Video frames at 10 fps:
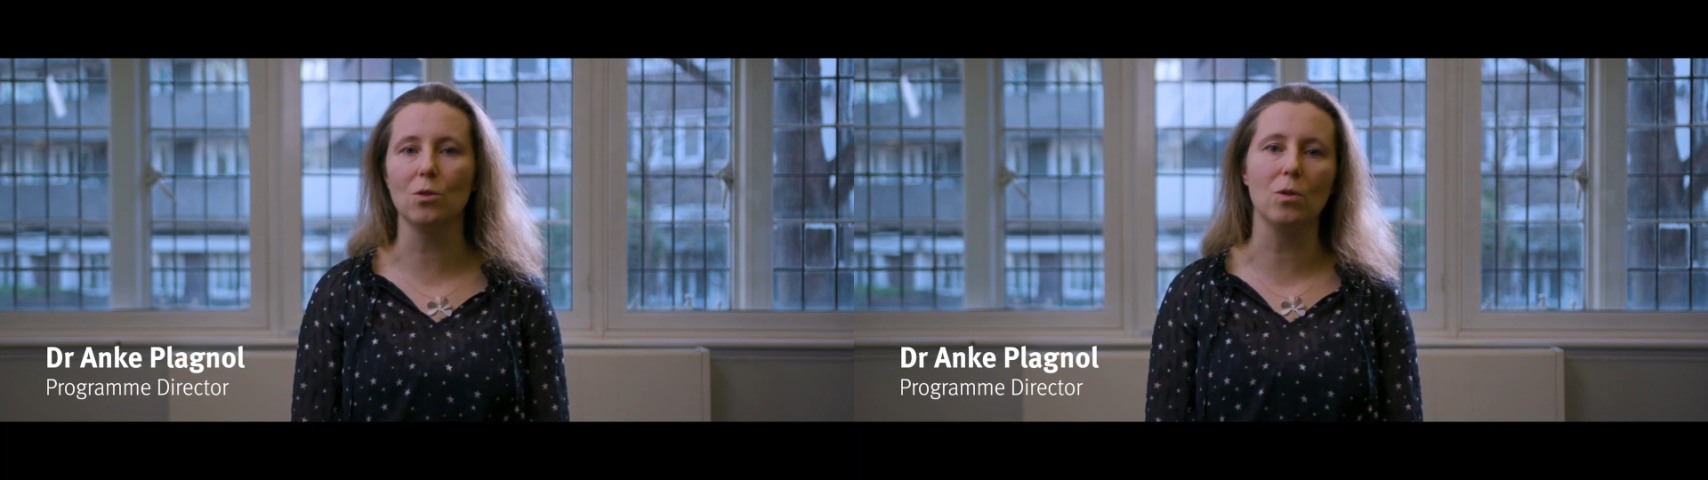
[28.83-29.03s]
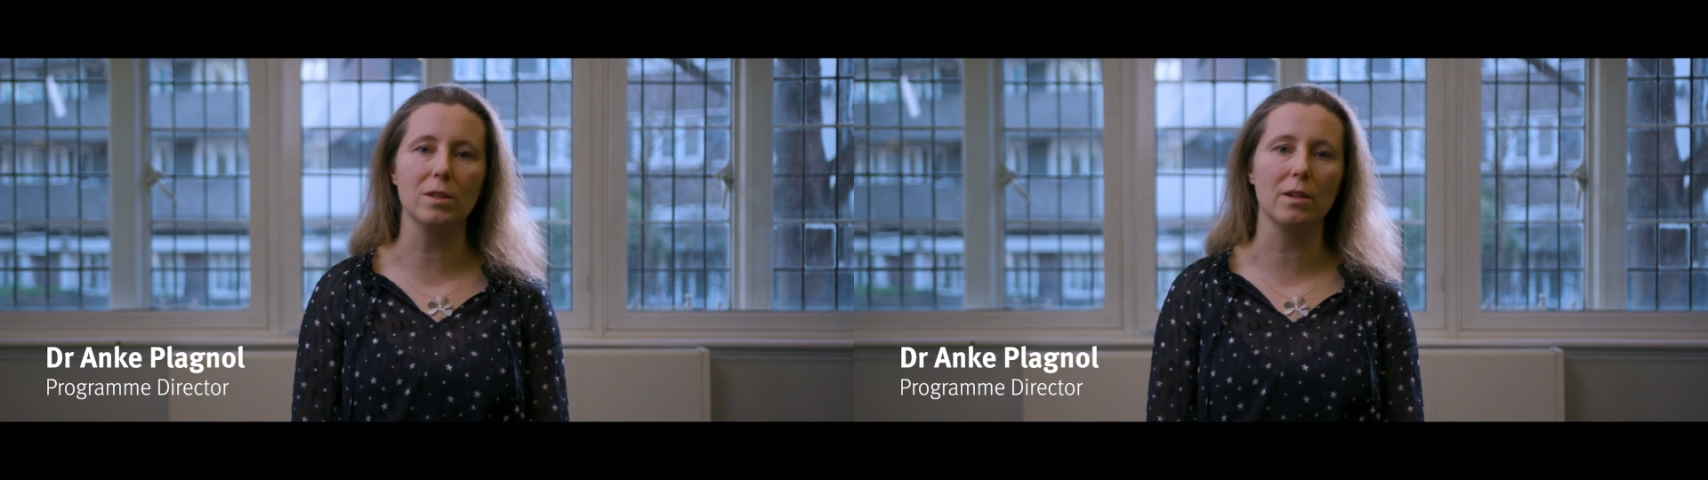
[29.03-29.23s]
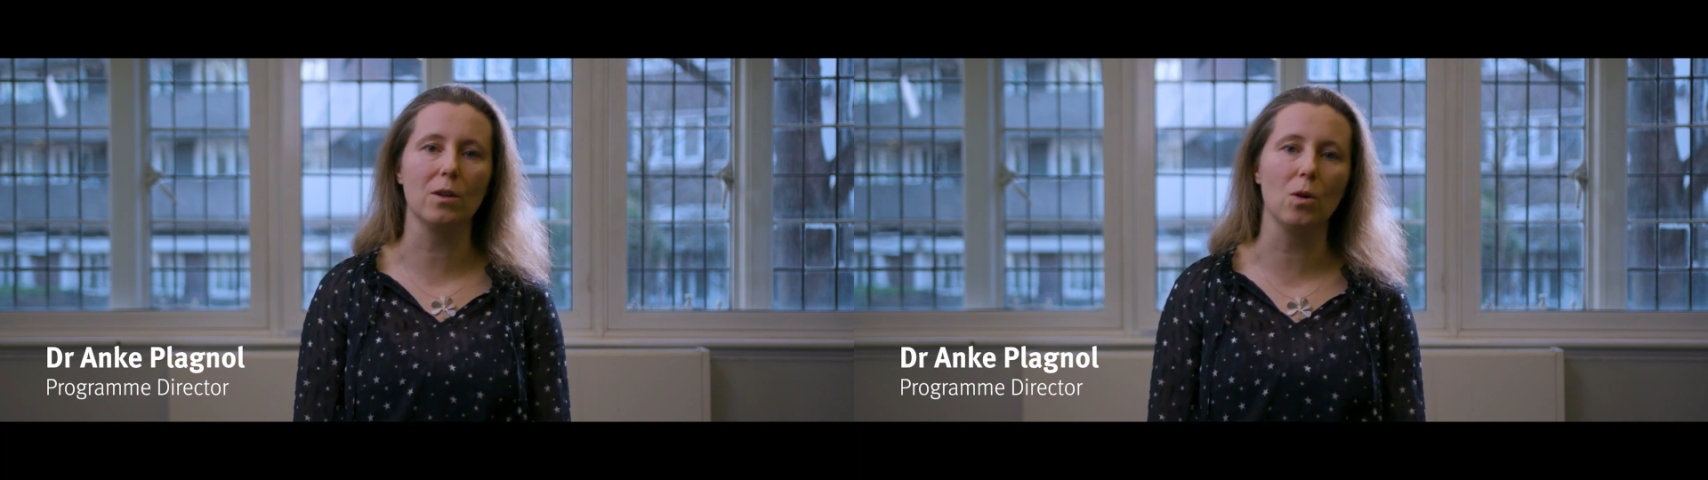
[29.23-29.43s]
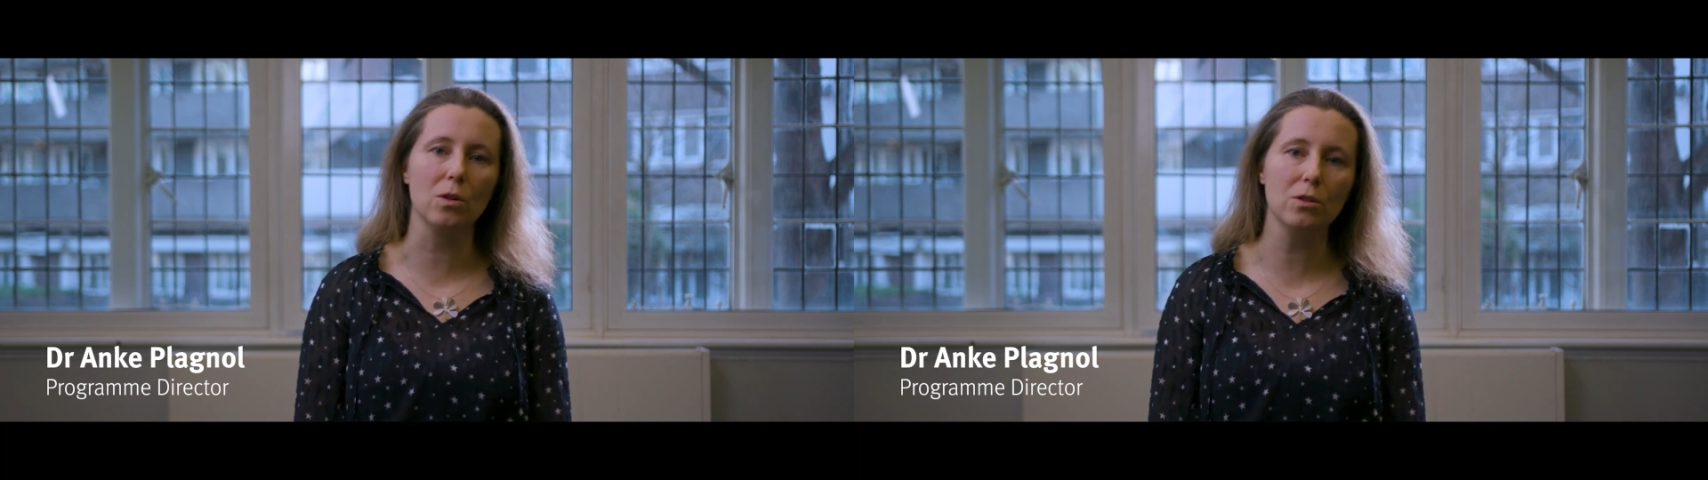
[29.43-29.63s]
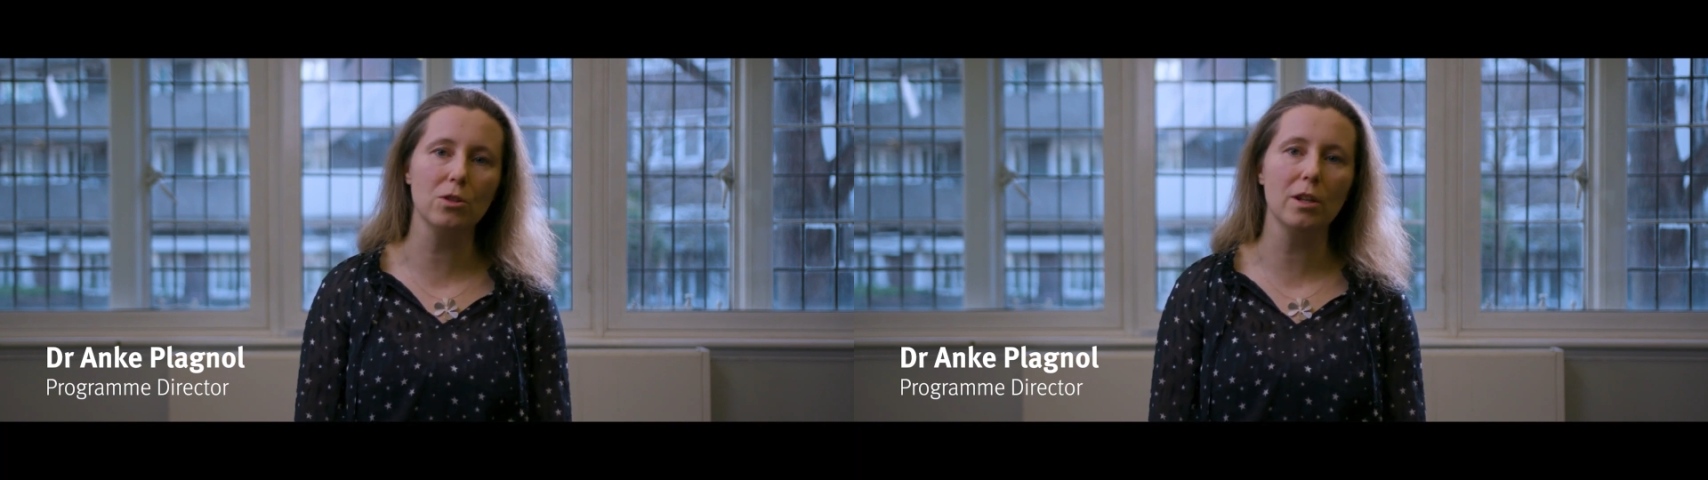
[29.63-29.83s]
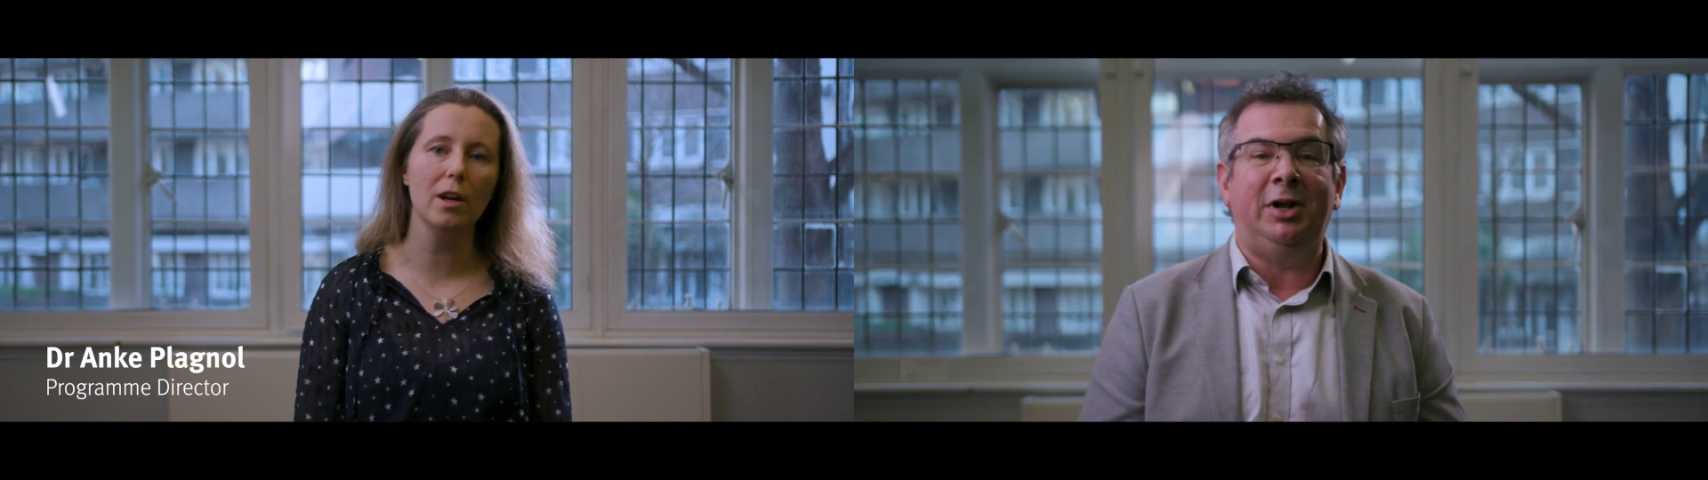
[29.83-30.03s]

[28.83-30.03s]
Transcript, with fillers: or psychology.